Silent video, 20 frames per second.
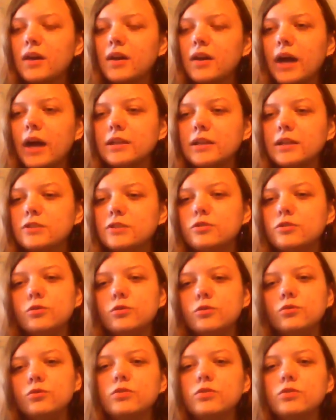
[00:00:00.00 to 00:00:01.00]
I need
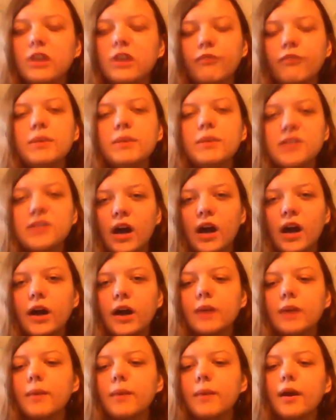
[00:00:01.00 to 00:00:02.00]
to give me
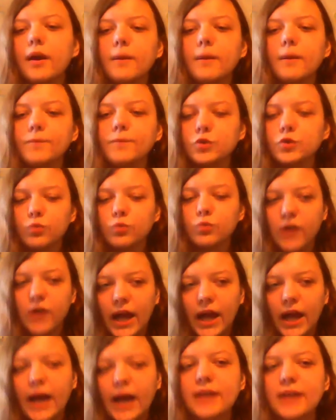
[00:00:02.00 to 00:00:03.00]
time and to
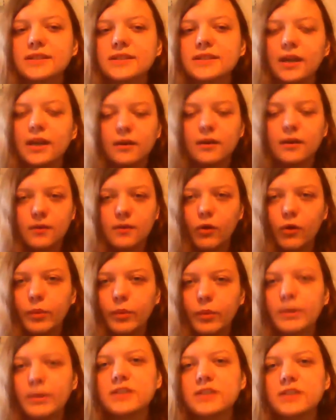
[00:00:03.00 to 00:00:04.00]
relax and
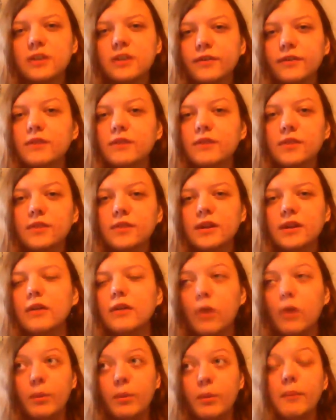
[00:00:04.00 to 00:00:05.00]
open myself and everything
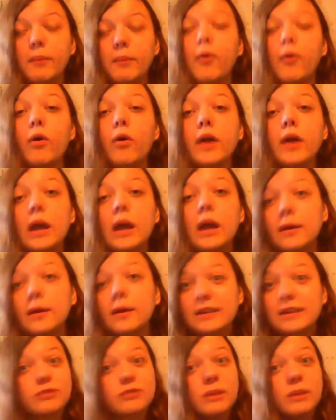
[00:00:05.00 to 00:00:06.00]
a bit more.
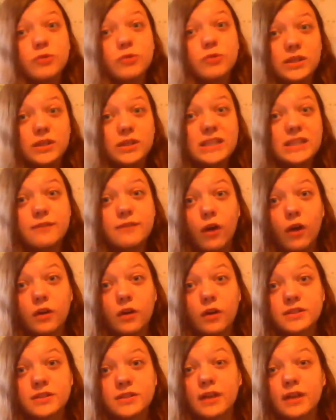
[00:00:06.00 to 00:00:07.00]
That's why I'm doing these
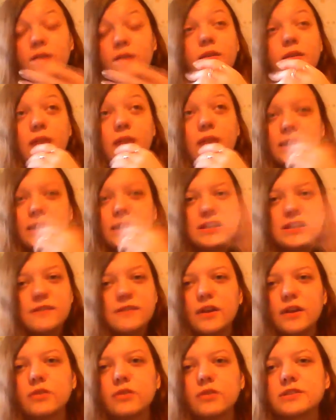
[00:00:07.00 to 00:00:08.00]
vlogs and, like, these
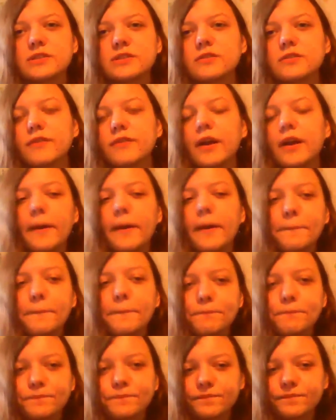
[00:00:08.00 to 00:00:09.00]
videos and stuff like
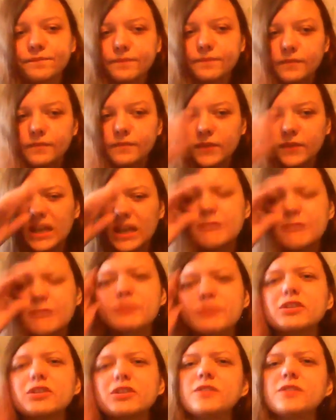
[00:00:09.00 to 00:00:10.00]
that.
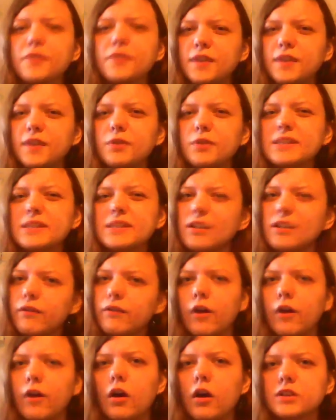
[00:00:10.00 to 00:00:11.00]
Especially the theories and the
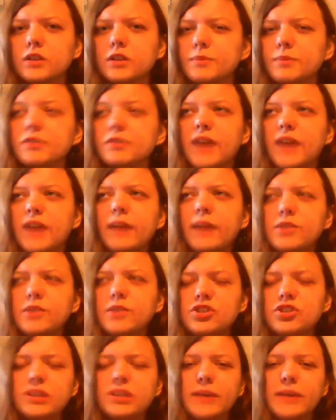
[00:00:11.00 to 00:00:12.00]
vlogs, because the
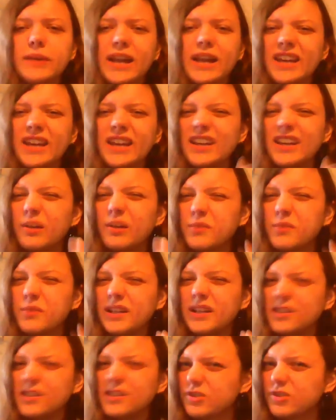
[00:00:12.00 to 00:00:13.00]
animations, I cannot
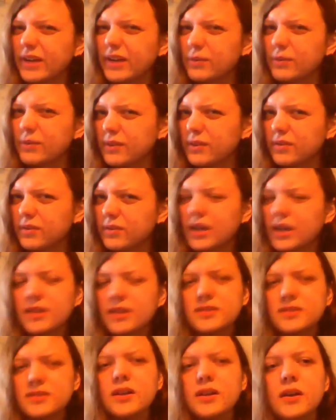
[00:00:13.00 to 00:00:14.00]
really interact with you
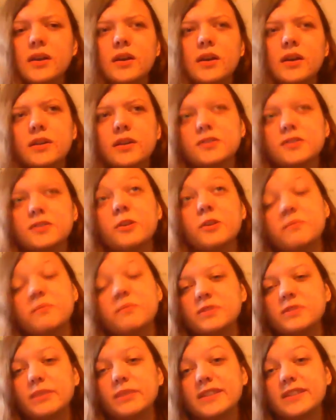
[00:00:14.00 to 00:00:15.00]
guys. So,
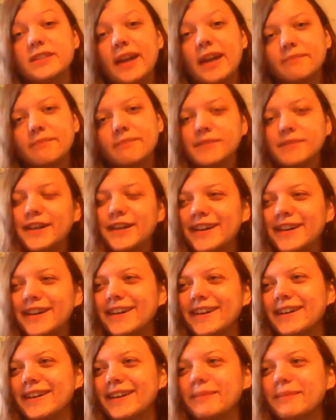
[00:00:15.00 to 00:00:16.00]
it's a bit sad.
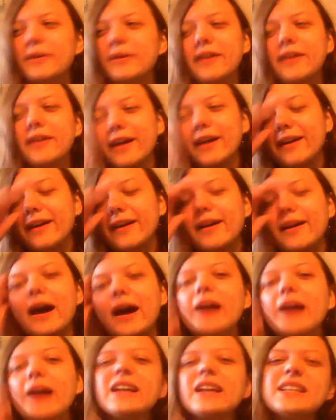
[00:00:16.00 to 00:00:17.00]
But
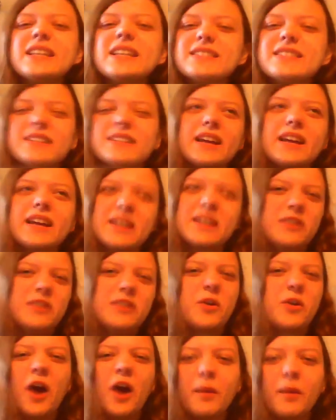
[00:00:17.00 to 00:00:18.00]
At least, like, in the
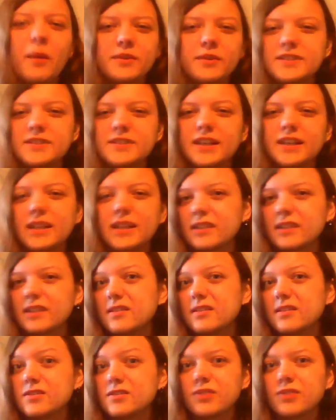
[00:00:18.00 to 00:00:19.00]
comments, I can
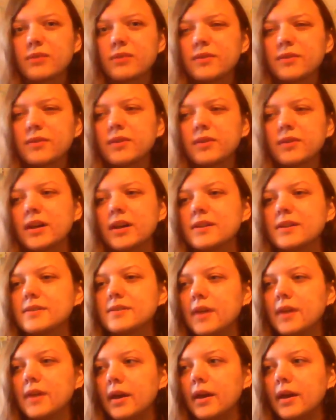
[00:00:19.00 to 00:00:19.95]
interact with you guys.